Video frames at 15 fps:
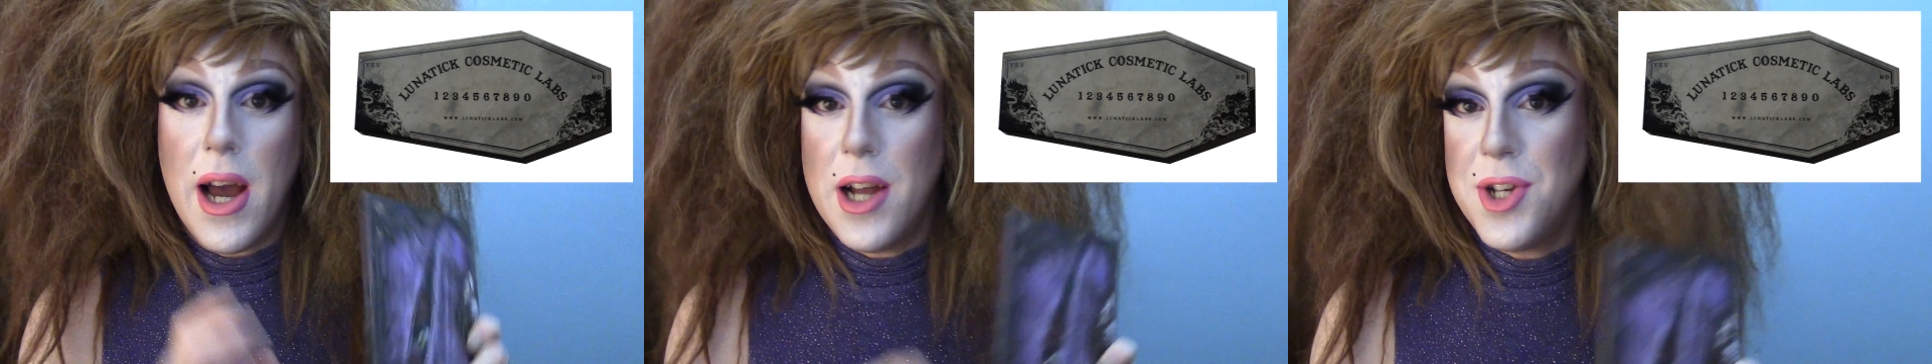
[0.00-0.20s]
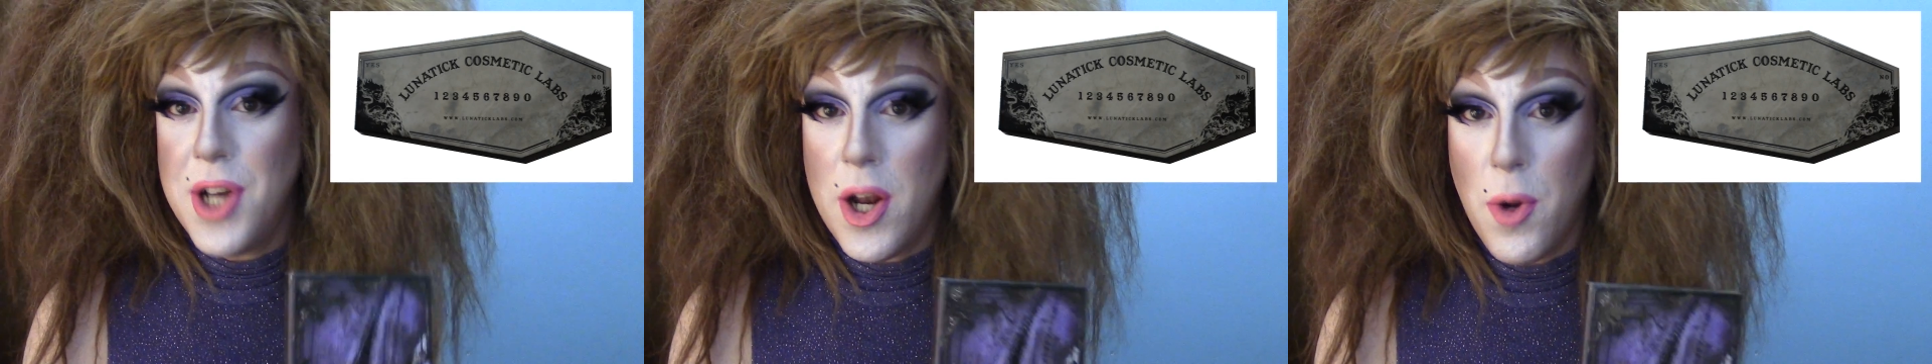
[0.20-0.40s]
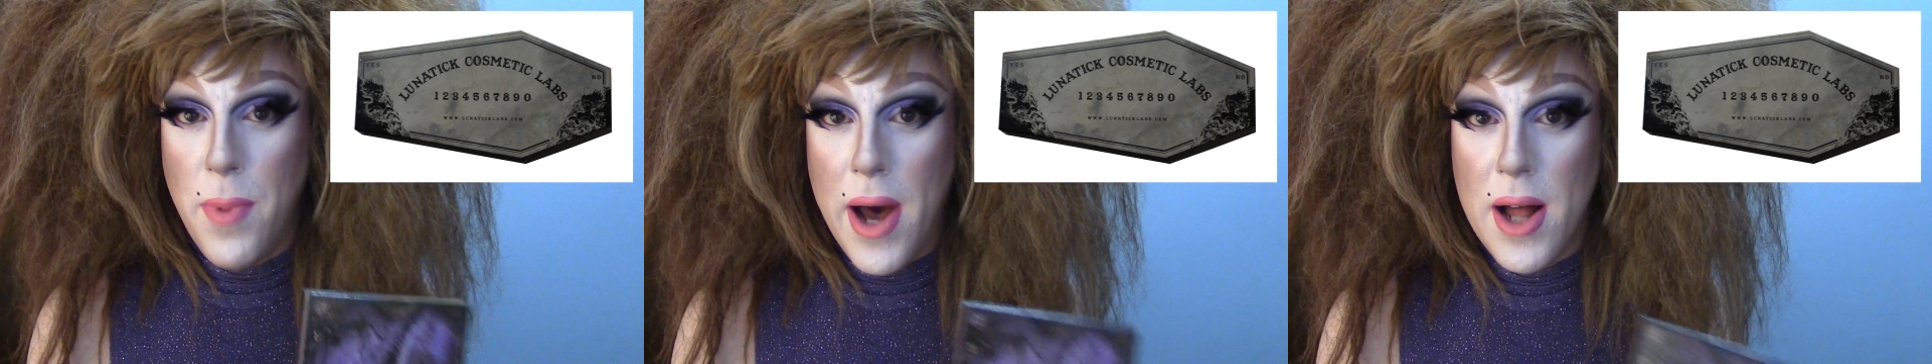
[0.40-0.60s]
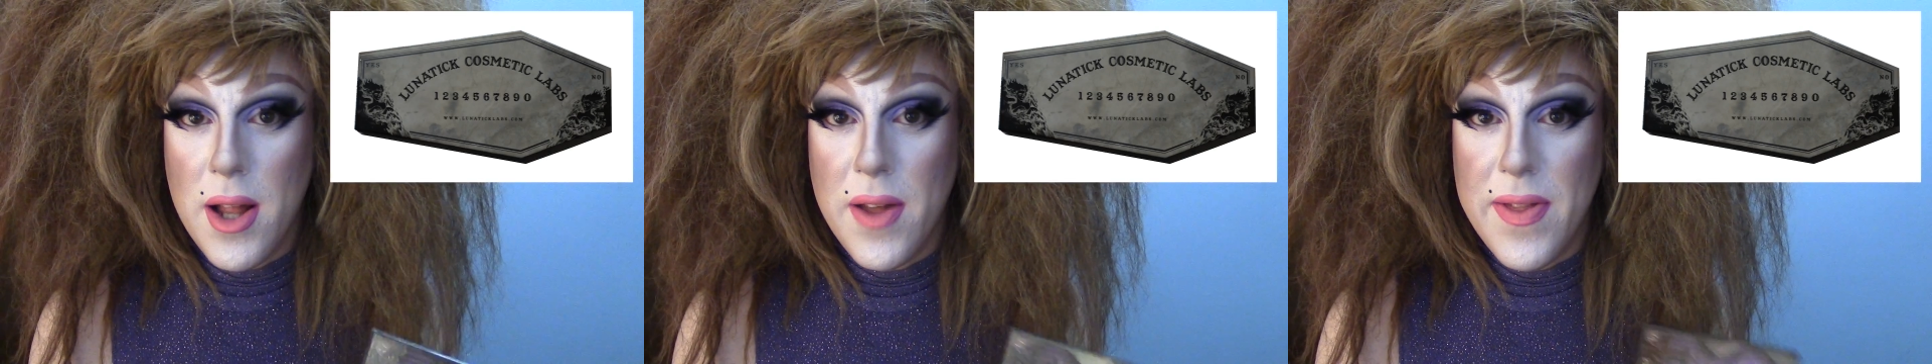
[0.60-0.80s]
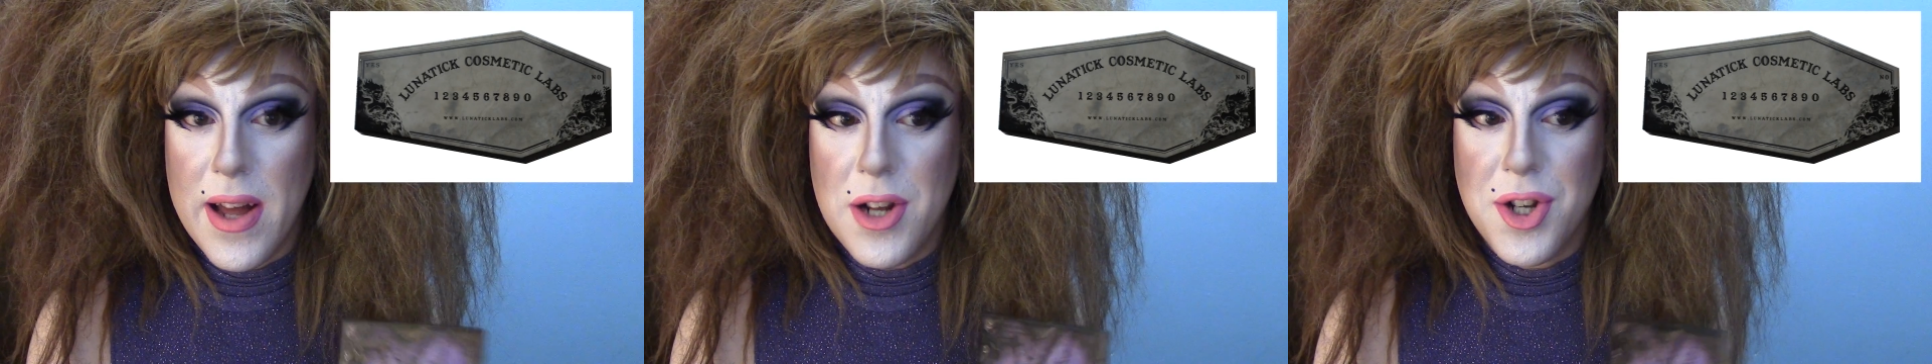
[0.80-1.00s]
eyeshadow
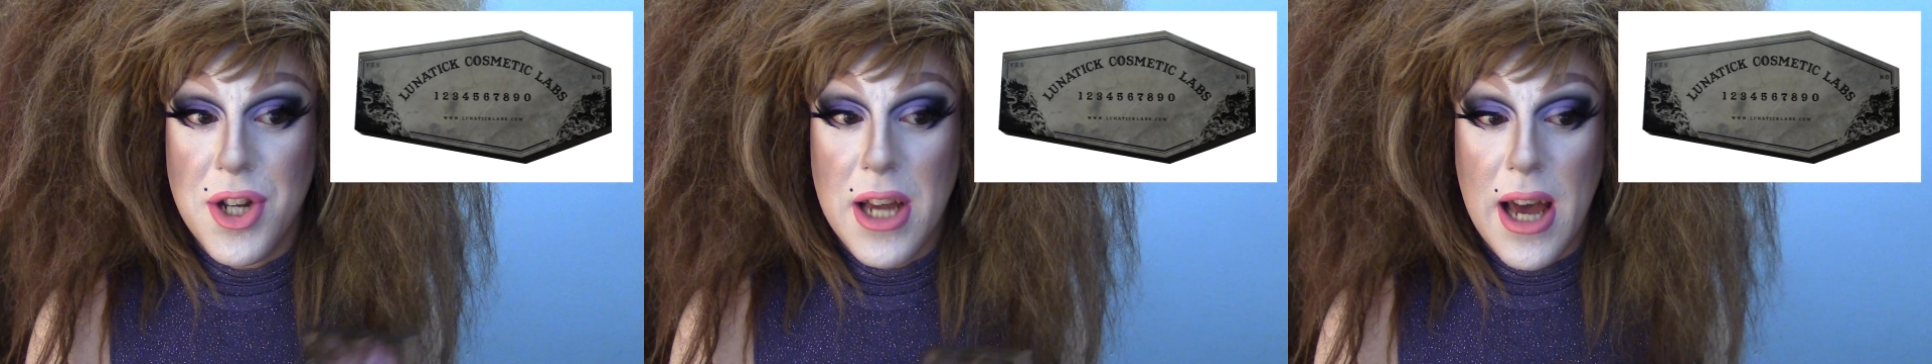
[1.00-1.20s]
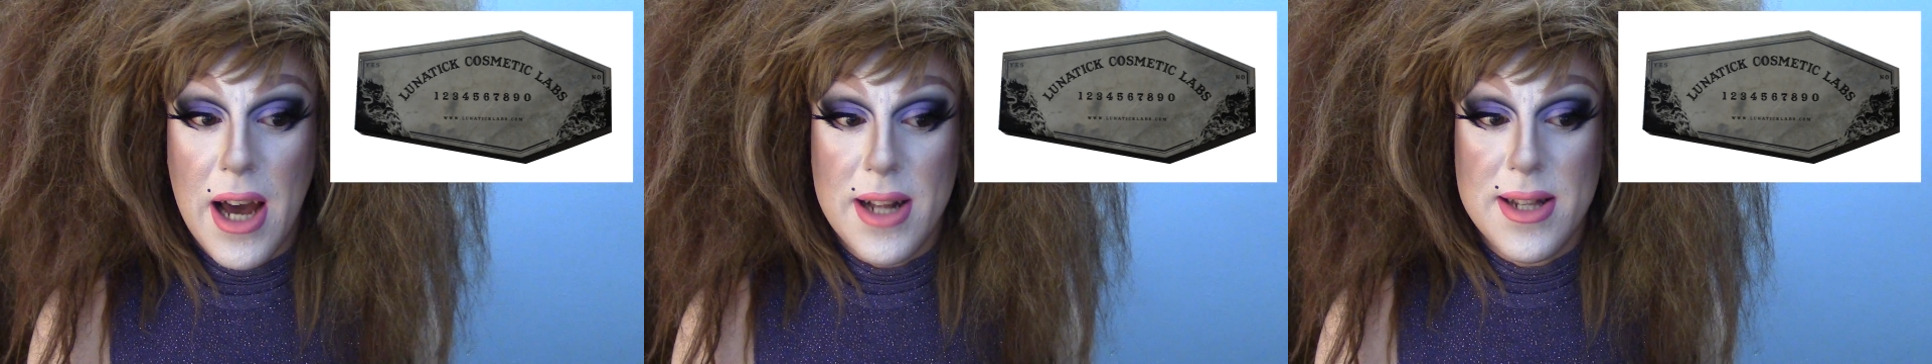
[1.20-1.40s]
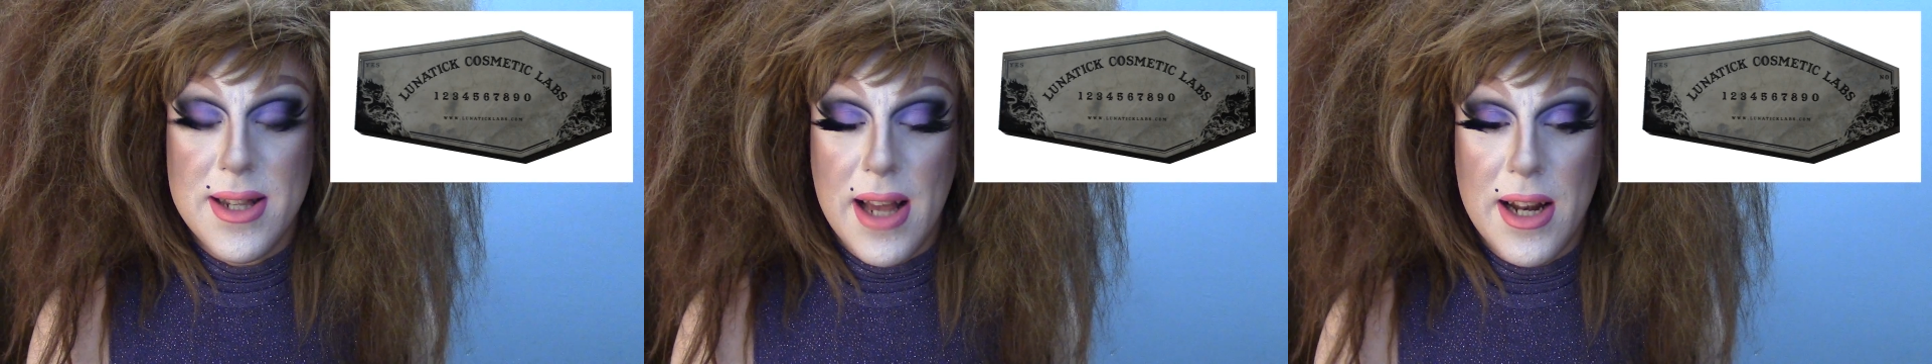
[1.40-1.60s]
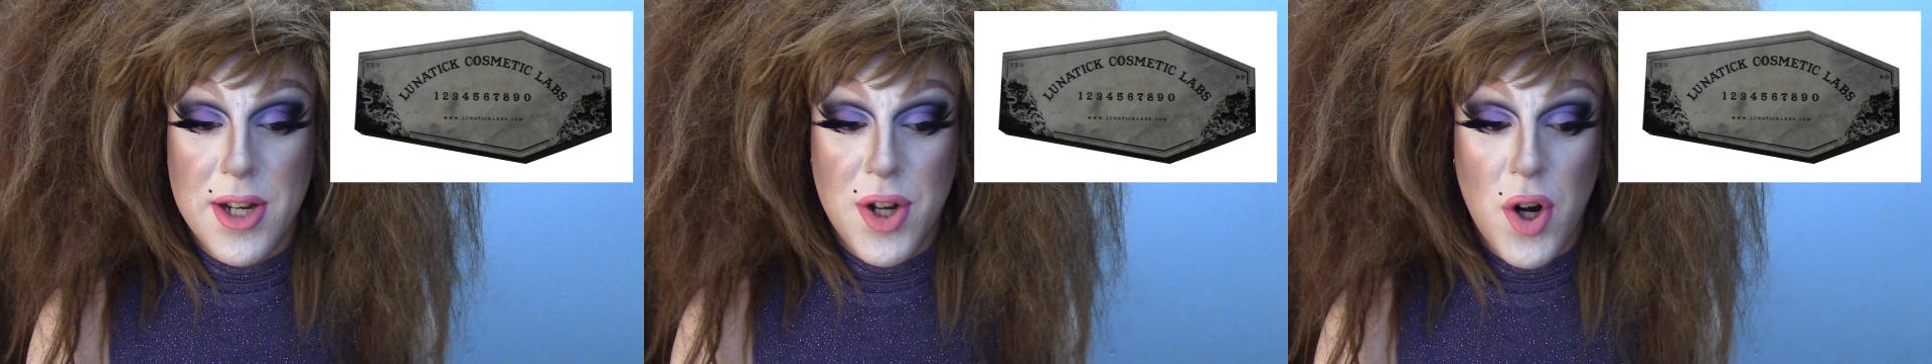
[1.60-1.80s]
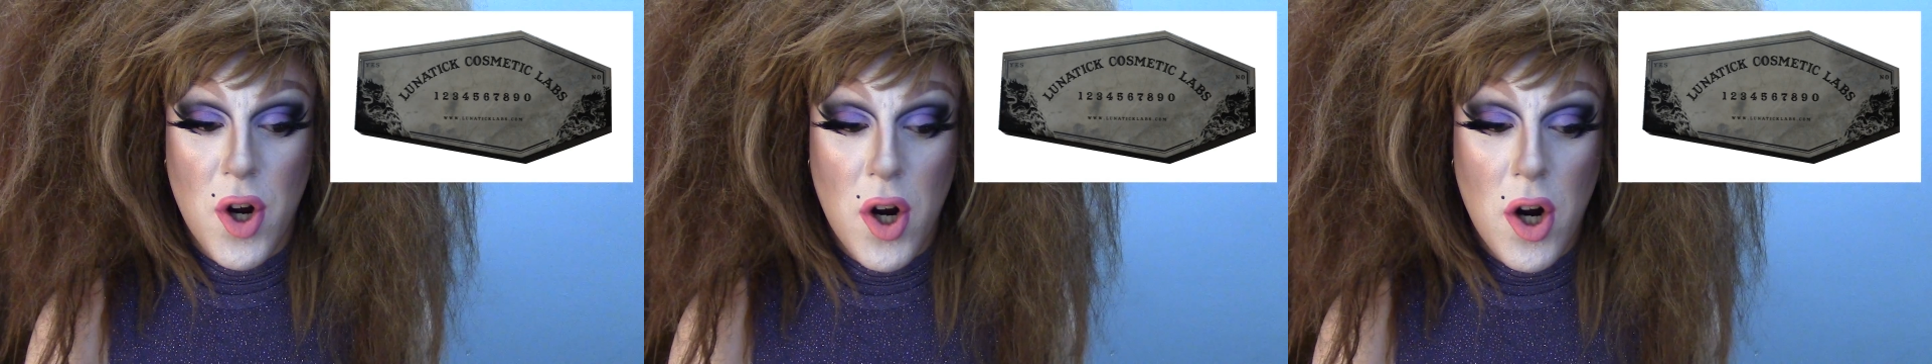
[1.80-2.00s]
palette that she had
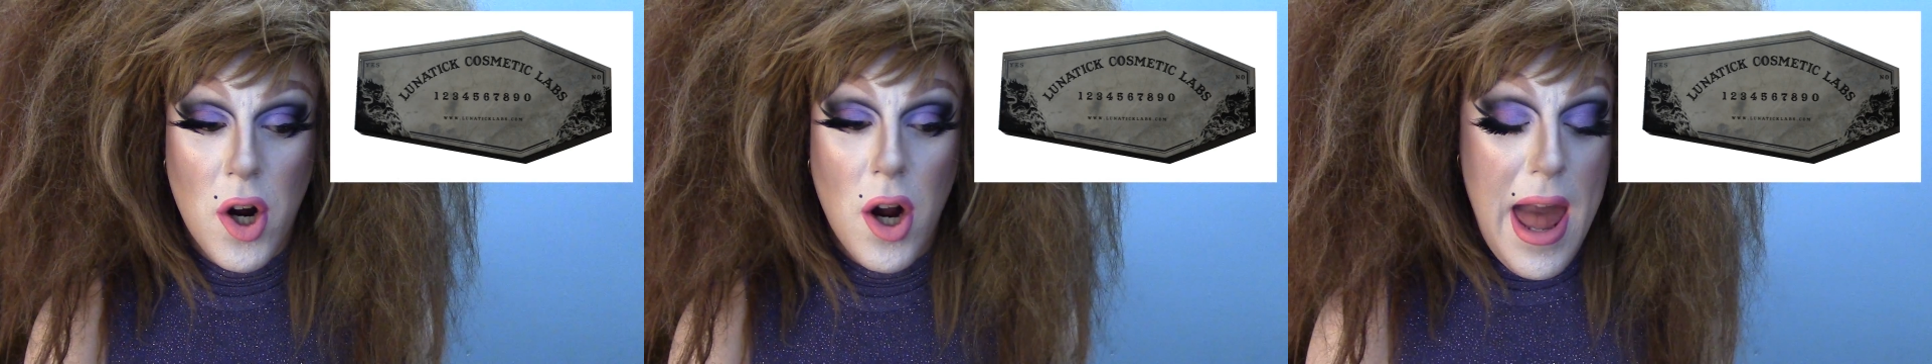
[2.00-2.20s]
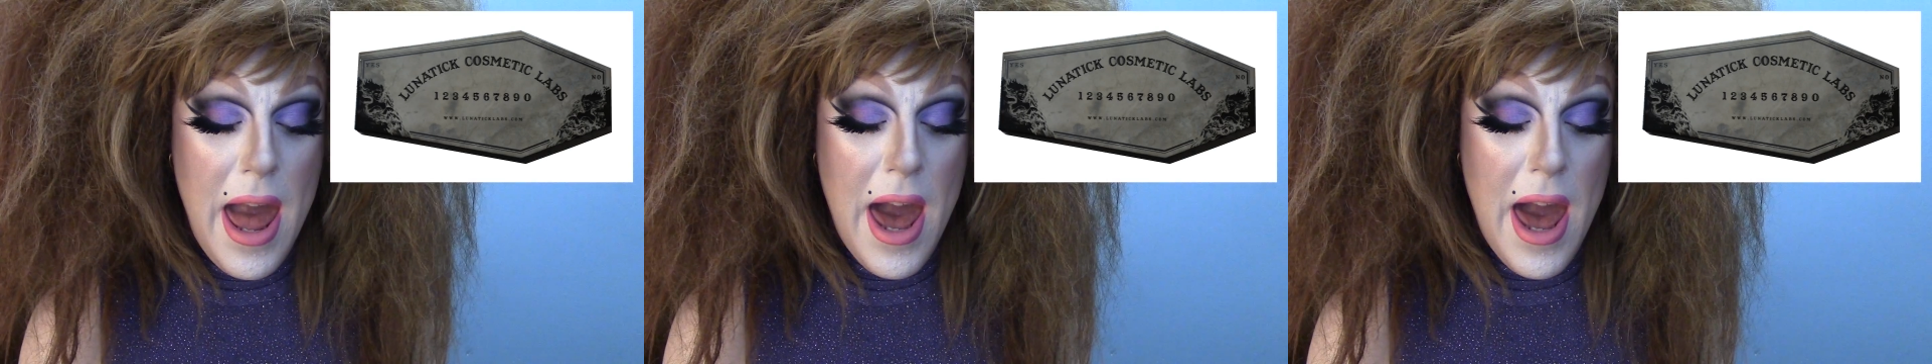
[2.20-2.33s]
sent to her,